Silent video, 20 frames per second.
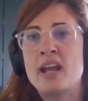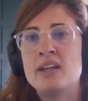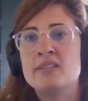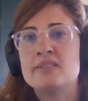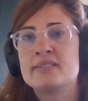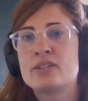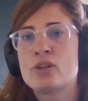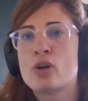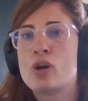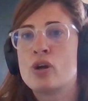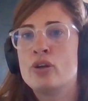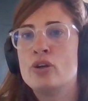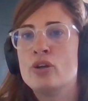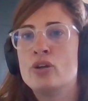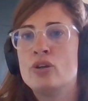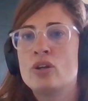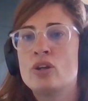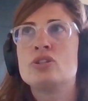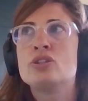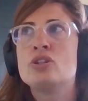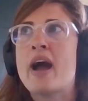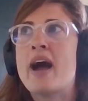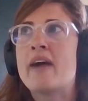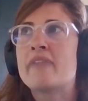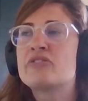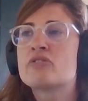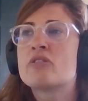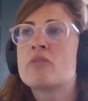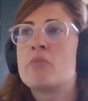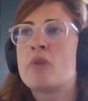And so you
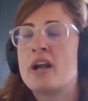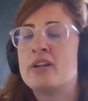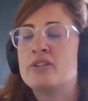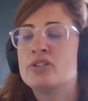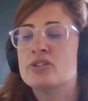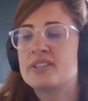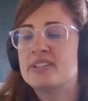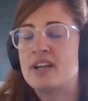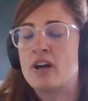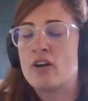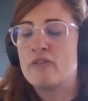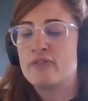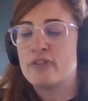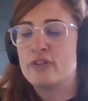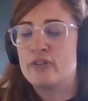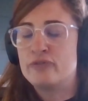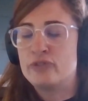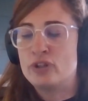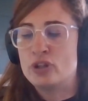have to remind yourself of,